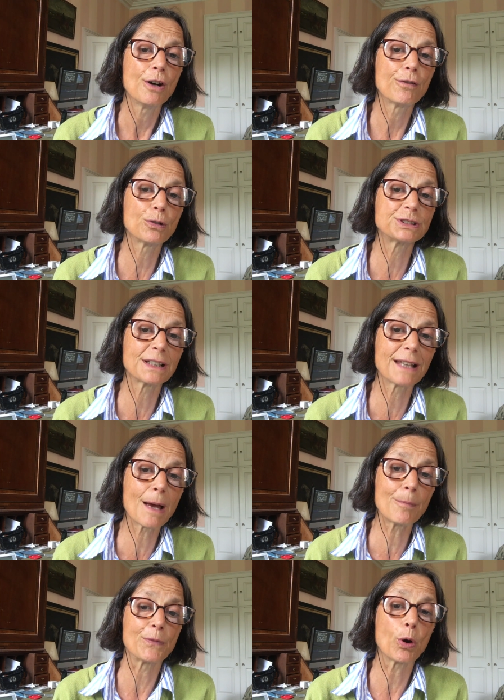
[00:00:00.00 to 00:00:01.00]
forcing
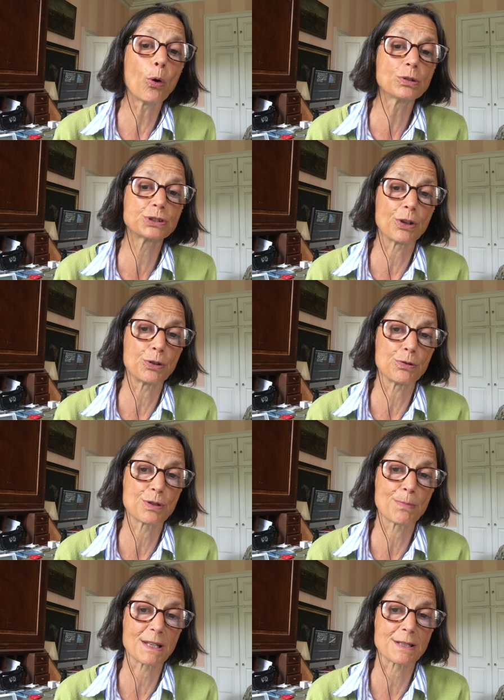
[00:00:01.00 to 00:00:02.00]
them to also
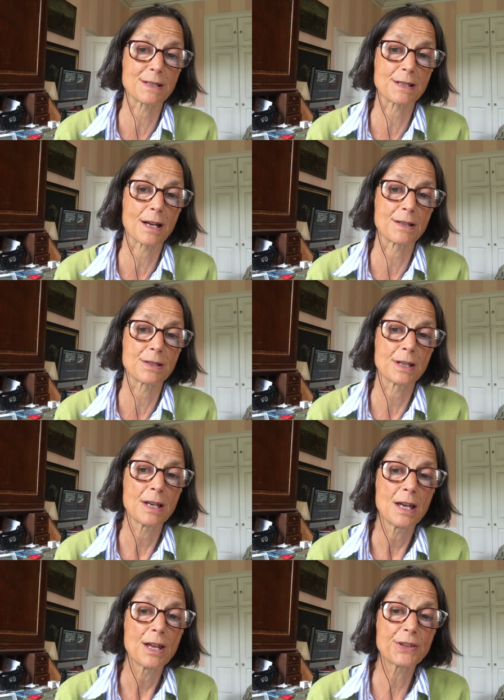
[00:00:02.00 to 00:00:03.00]
use pesticides,
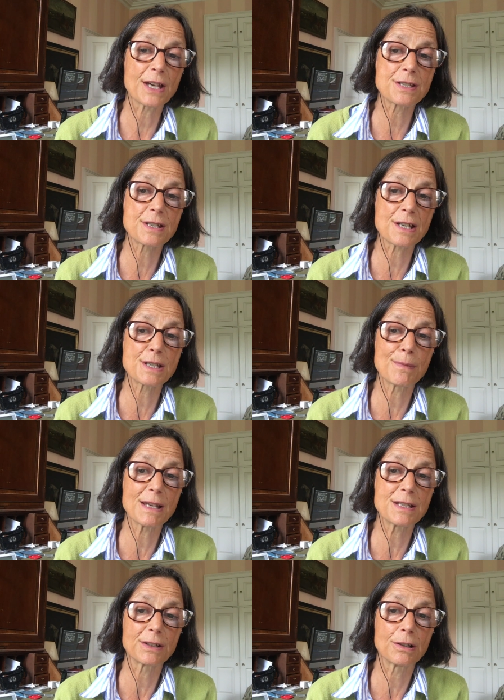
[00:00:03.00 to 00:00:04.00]
thus
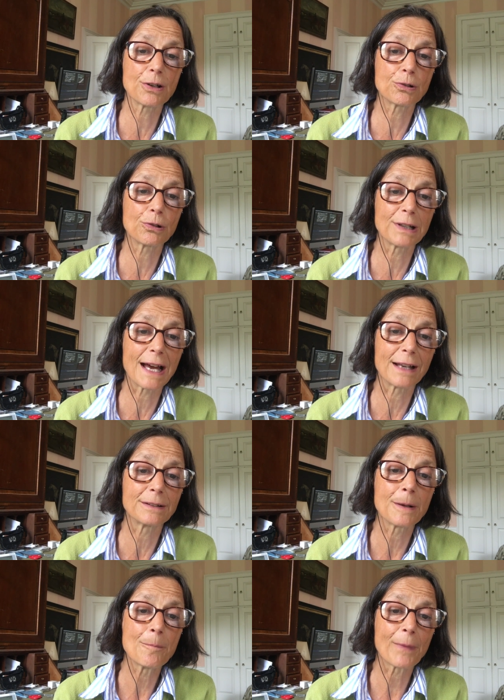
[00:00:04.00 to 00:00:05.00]
decimating the local
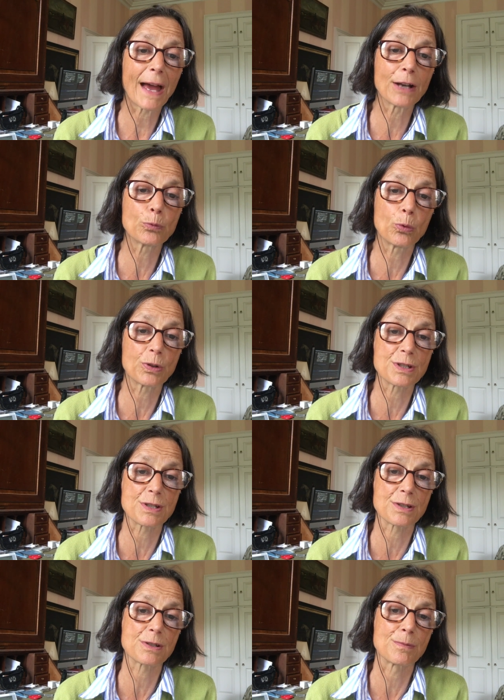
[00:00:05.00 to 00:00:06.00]
land and water
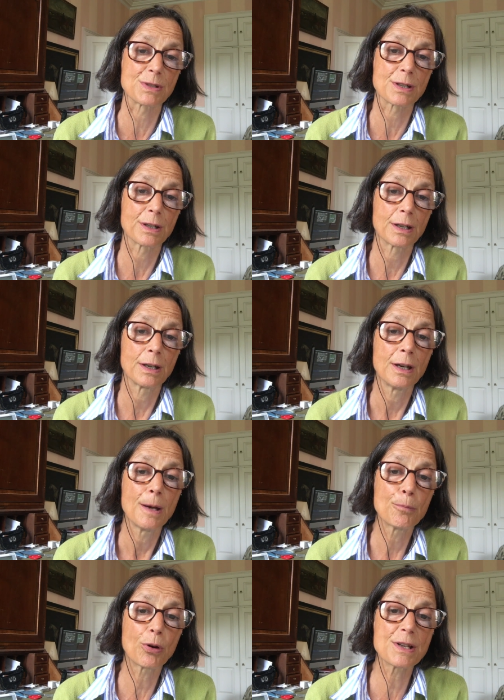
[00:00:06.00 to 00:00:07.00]
systems
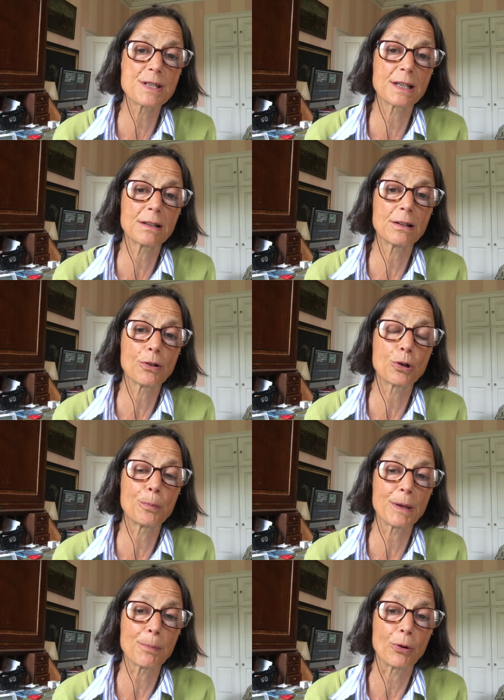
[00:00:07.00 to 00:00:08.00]
poisoning local
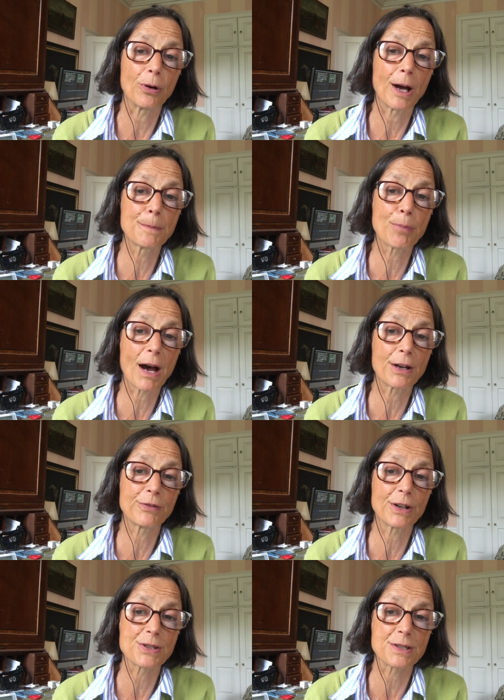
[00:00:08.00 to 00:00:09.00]
people and
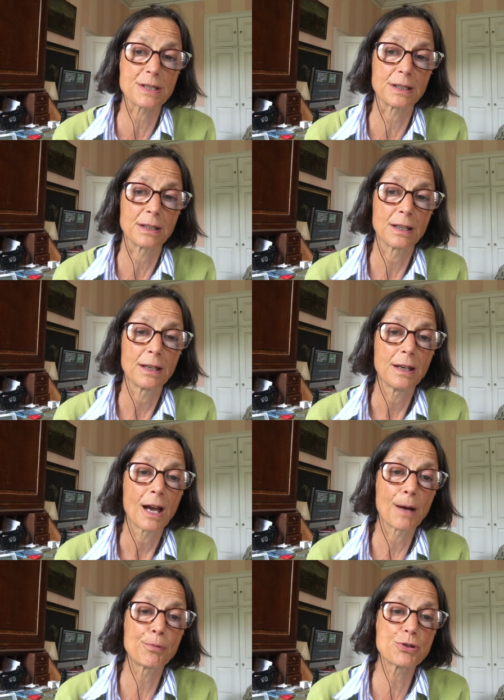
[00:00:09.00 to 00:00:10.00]
biodiversity,
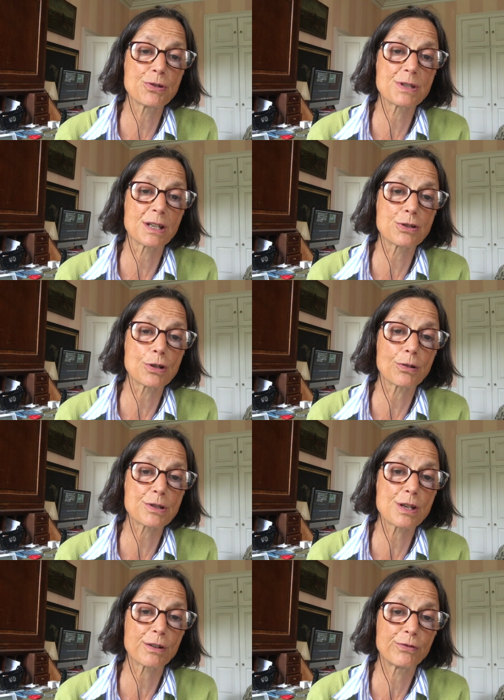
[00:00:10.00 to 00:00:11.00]
and producing
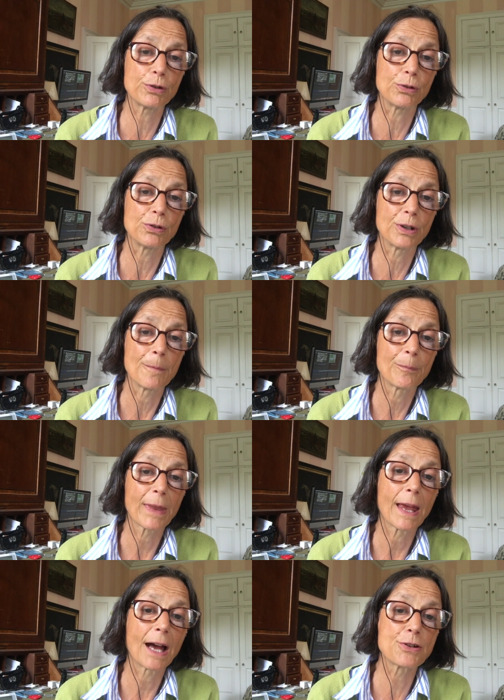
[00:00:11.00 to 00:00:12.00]
toxic food
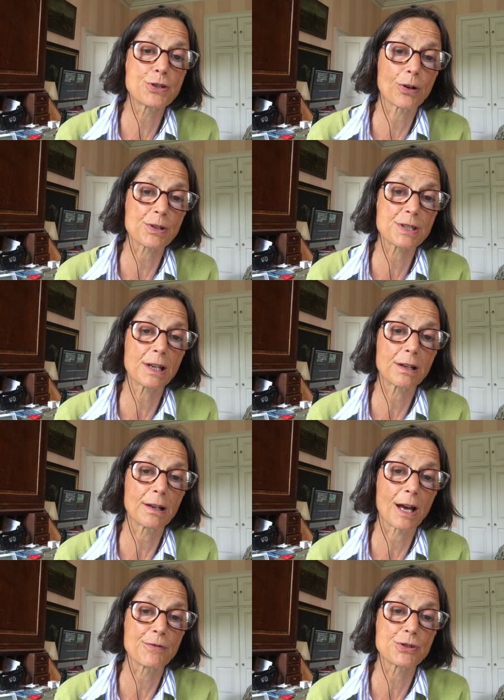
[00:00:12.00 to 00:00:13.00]
and toxic
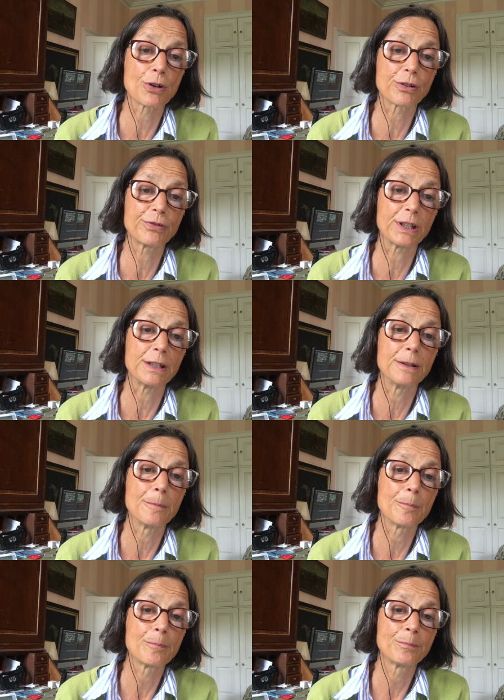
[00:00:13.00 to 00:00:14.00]
livestock feed.
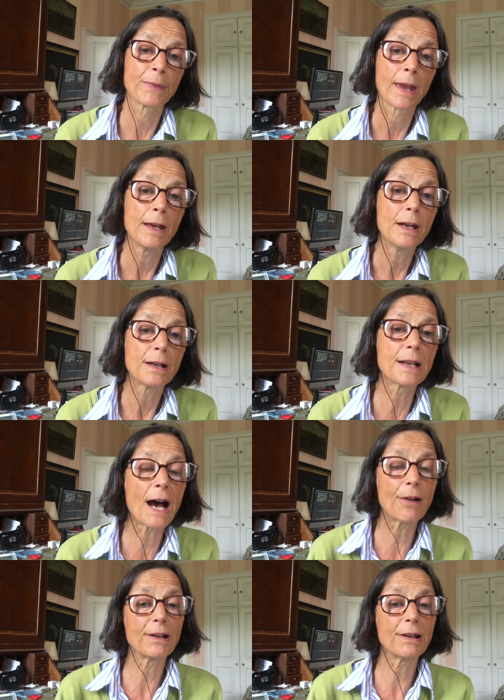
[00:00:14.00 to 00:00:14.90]
Now